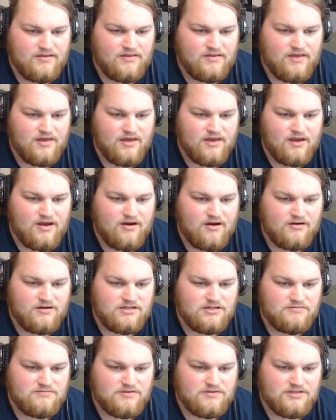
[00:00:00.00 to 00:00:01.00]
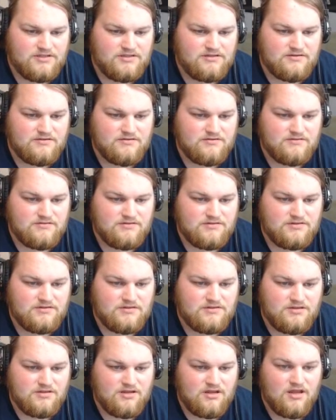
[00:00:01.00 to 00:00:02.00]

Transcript: They aren't apistos.